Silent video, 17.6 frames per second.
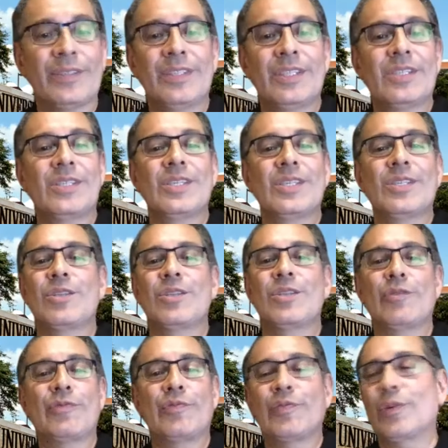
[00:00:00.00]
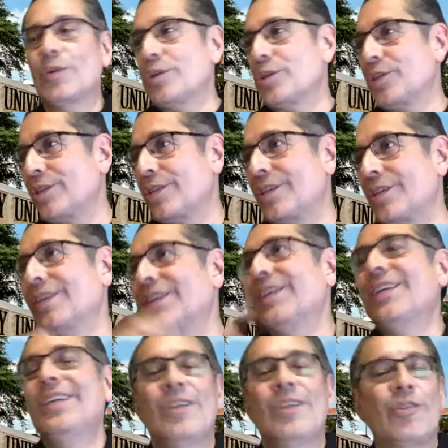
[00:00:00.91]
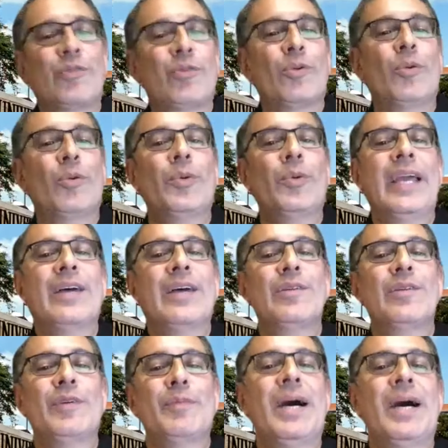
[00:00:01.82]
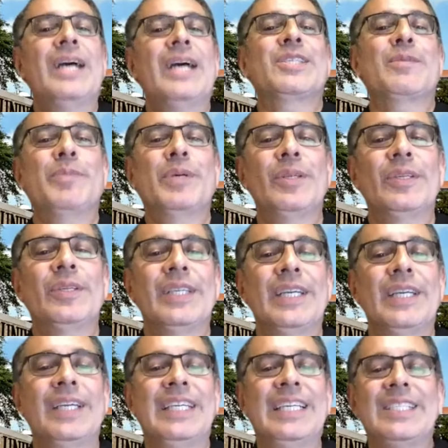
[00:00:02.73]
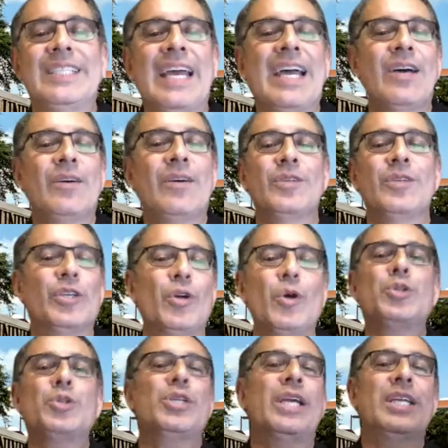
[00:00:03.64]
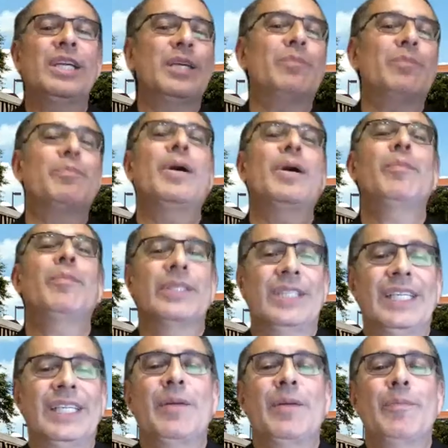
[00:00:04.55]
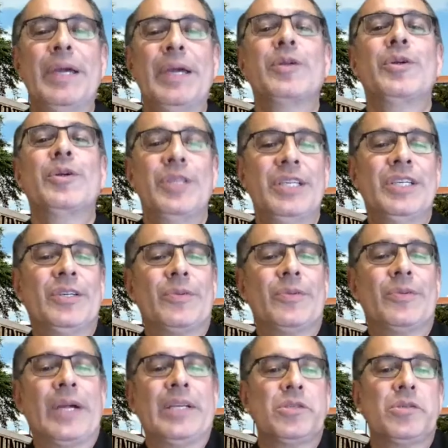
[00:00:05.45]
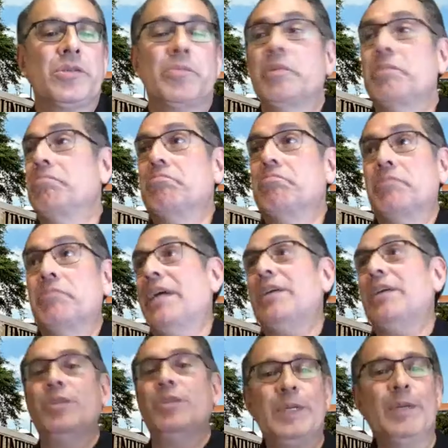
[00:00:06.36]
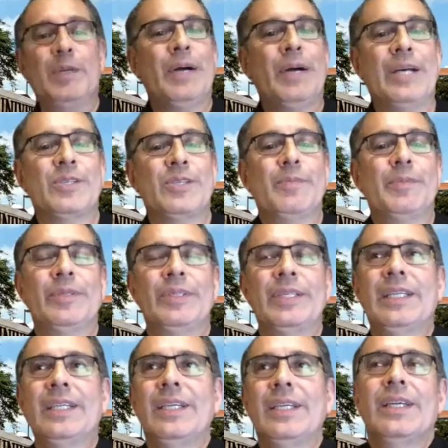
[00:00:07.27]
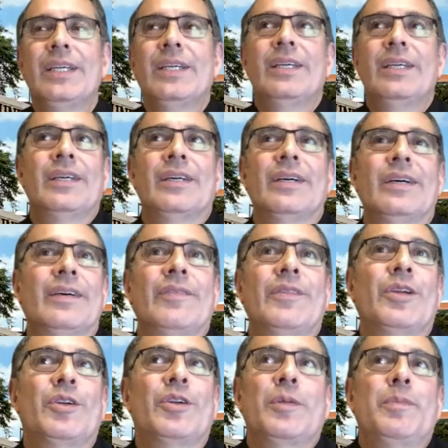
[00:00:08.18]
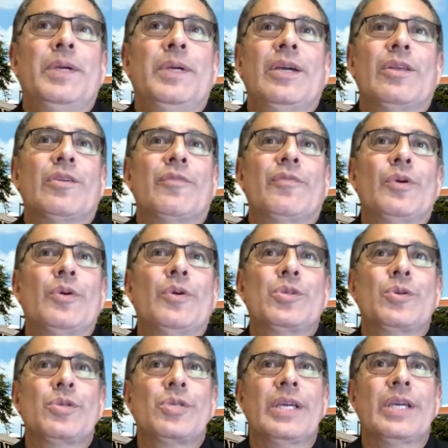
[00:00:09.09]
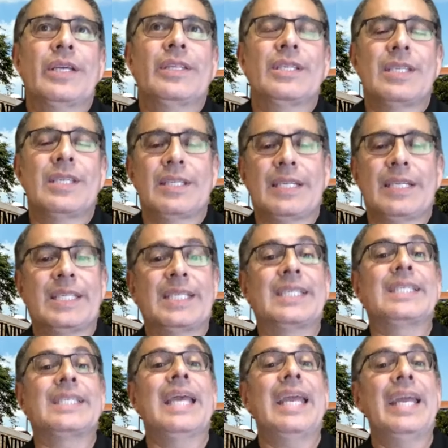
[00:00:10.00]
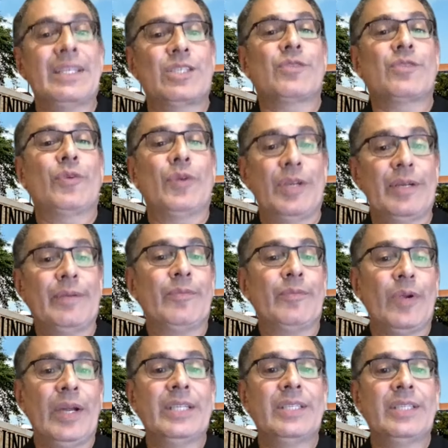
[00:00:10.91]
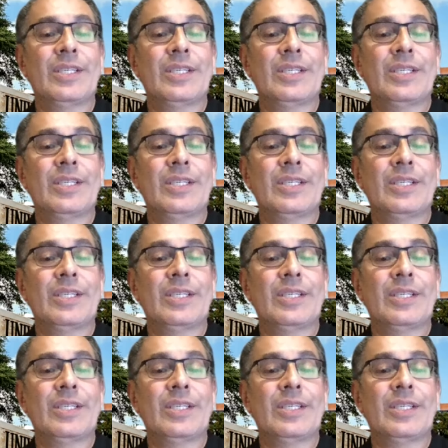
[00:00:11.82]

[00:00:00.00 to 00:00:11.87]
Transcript: This is the first throwing out of a possibility, and he's now negotiating in public to get a better deal, right? So that could be a possibility. Uh, there could be other folks who are saying this is a stance for him, right?